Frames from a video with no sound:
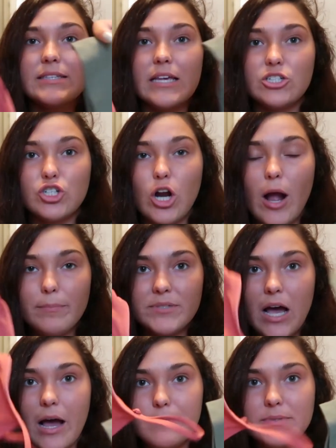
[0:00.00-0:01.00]
slash crop
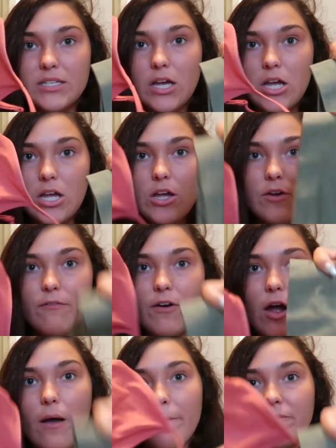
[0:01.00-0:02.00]
tops
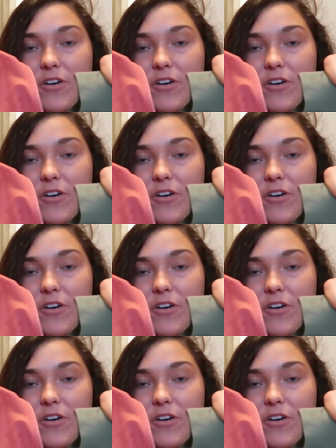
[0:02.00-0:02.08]
from